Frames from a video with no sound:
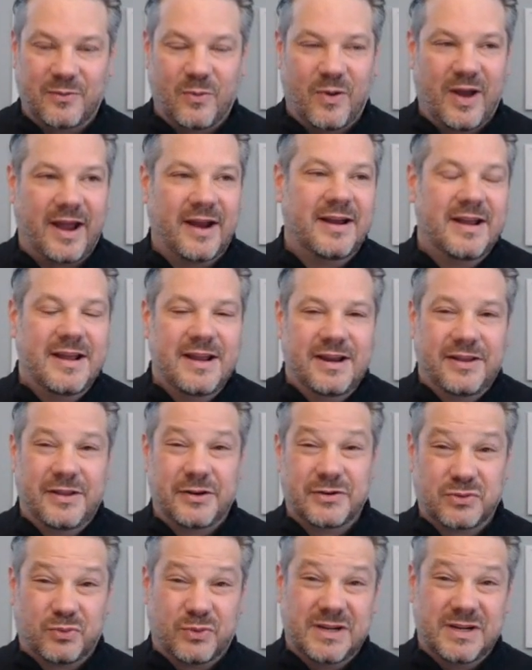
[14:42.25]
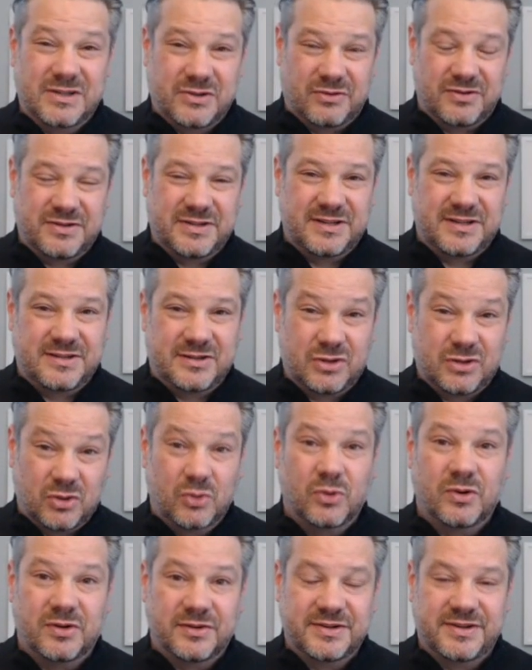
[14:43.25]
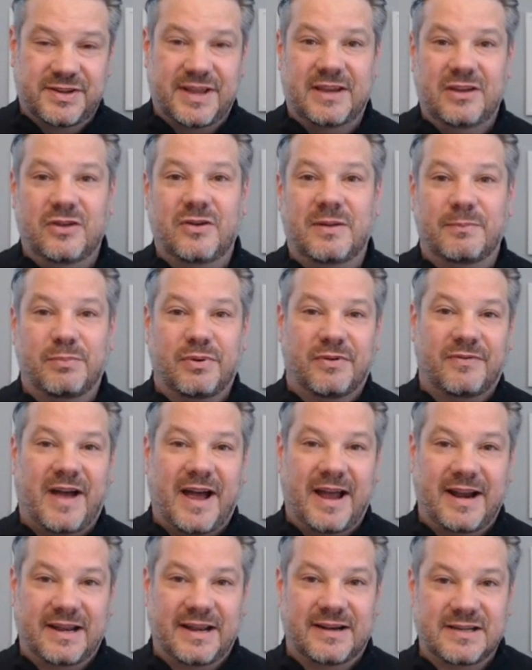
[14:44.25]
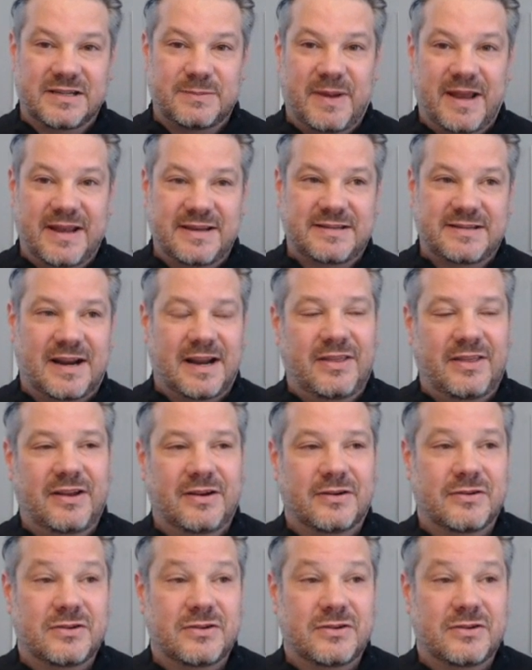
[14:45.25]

way. There's resources, tools that you can provide in a space that I think are